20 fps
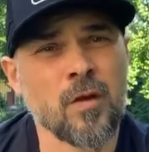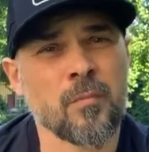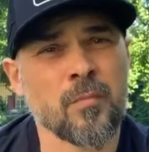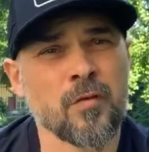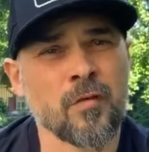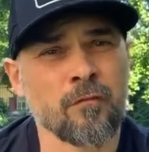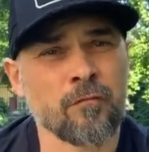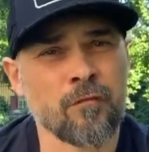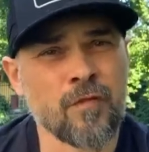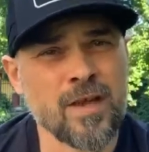
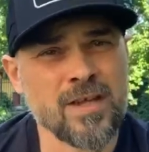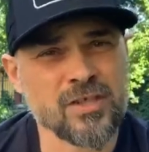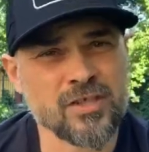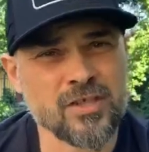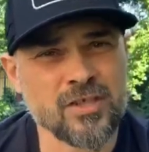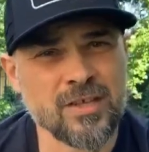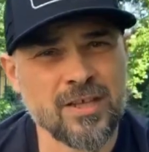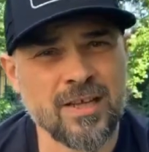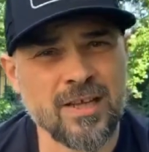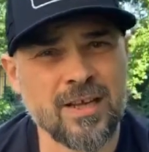
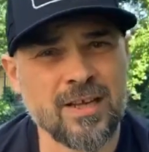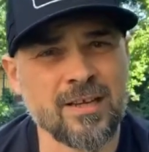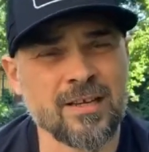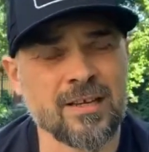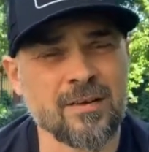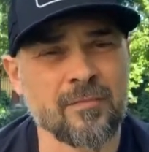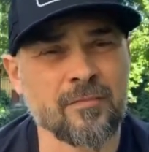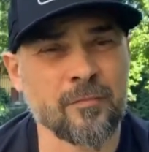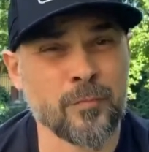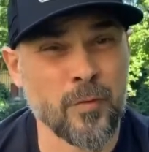
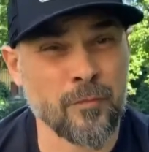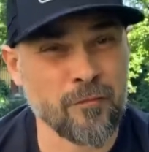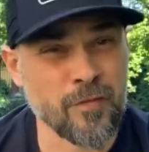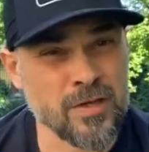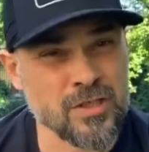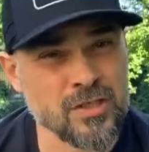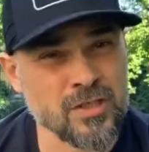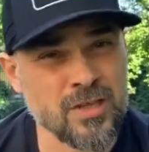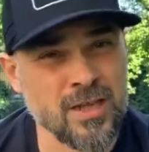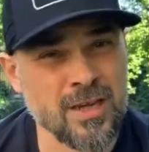
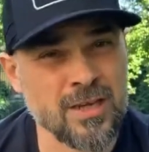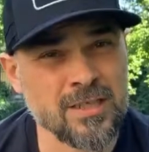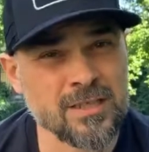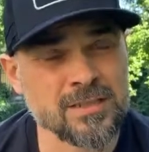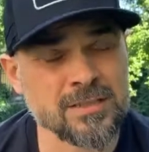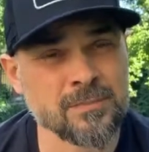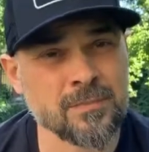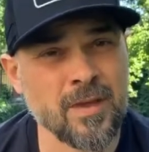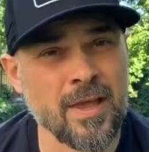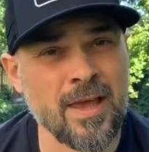
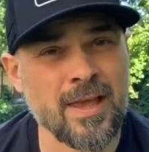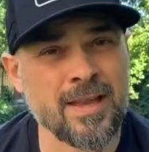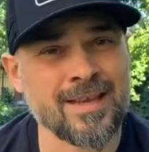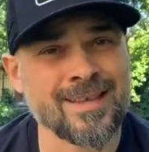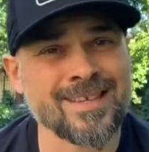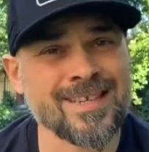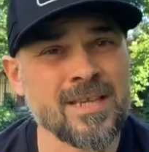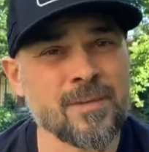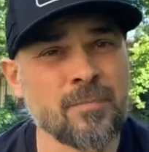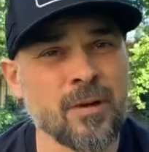professionalism and
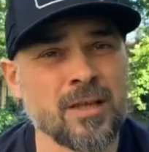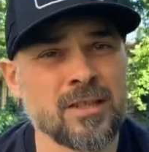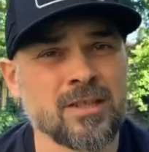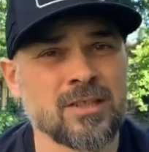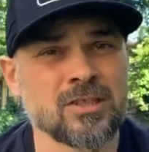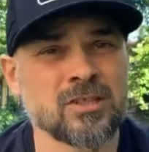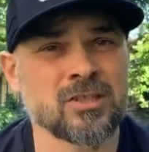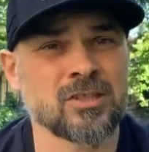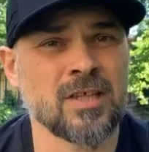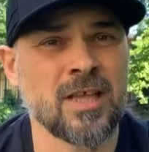deep
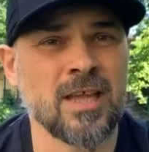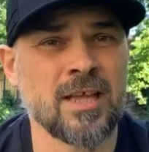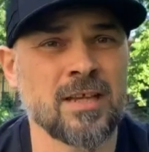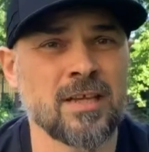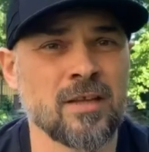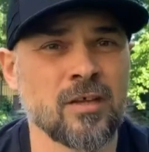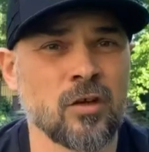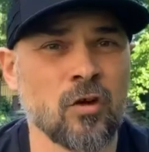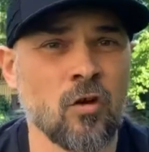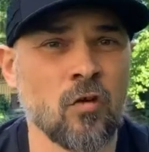
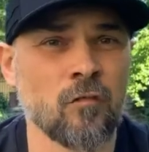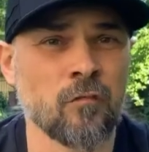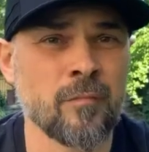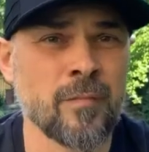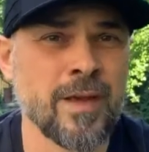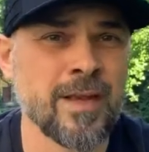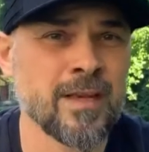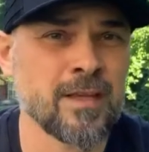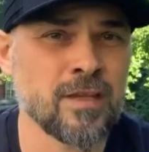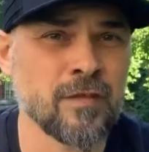understanding of
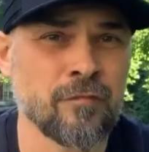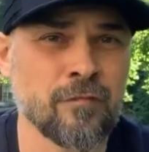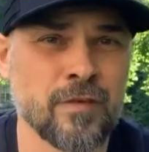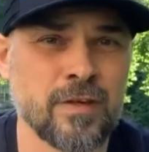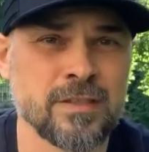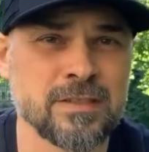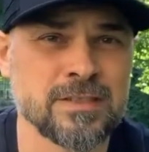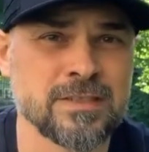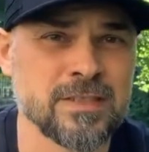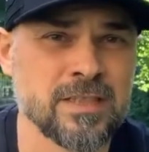many
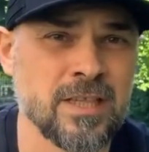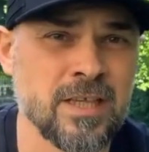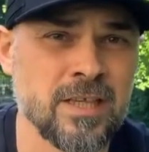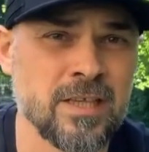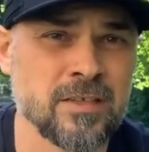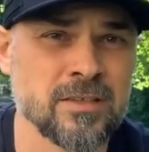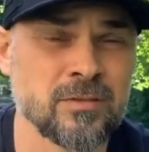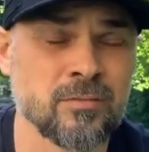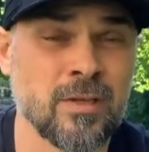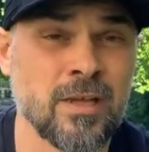different
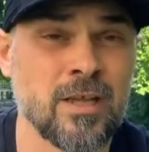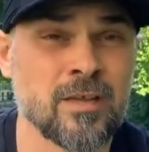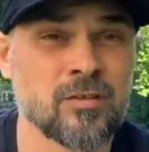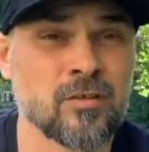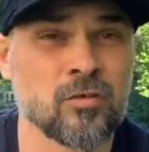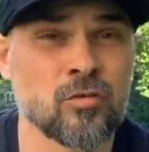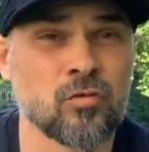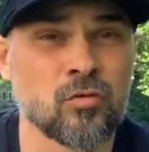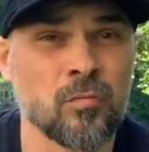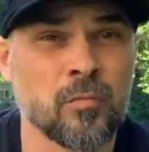skills
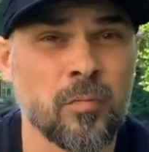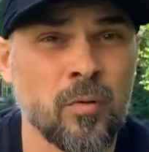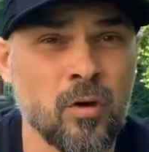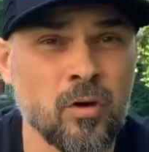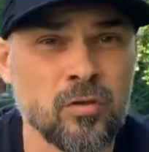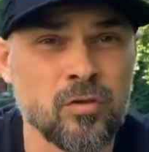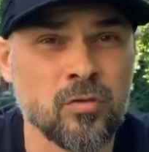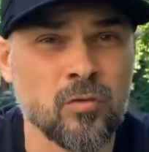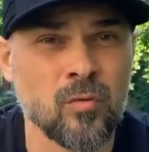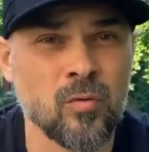related to
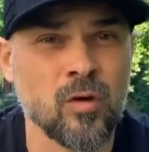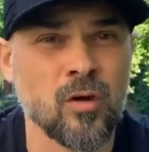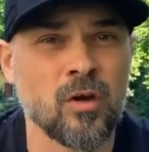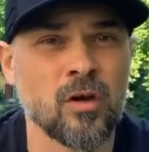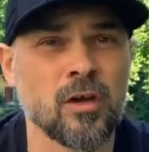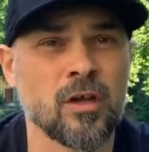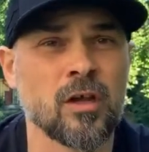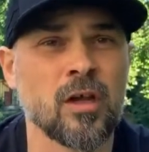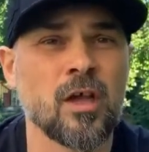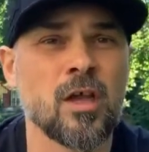body
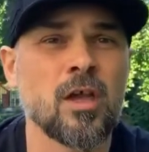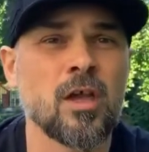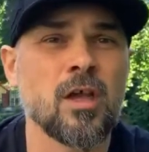work,